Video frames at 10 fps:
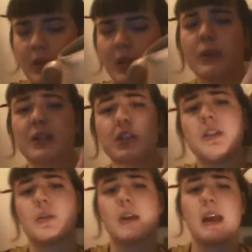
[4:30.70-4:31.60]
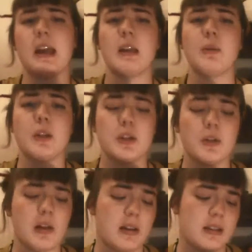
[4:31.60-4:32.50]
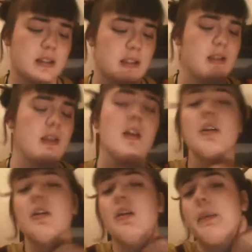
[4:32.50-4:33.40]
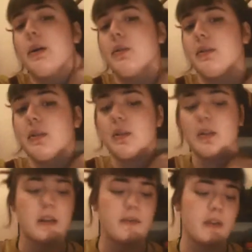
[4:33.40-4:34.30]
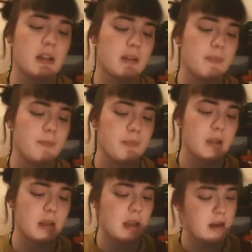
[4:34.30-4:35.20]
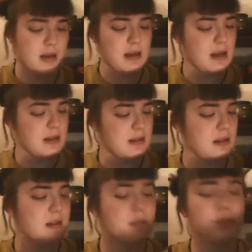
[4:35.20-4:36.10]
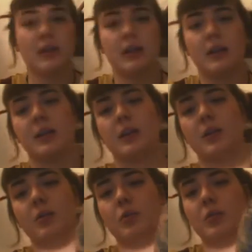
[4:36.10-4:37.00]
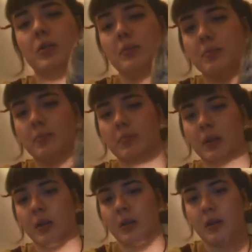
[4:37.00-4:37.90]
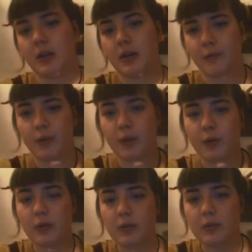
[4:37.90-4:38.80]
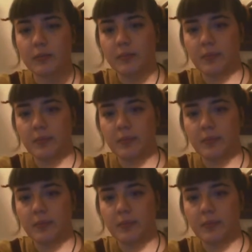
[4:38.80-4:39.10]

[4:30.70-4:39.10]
which is okay, which should last us about an evening. And it has this really cute floral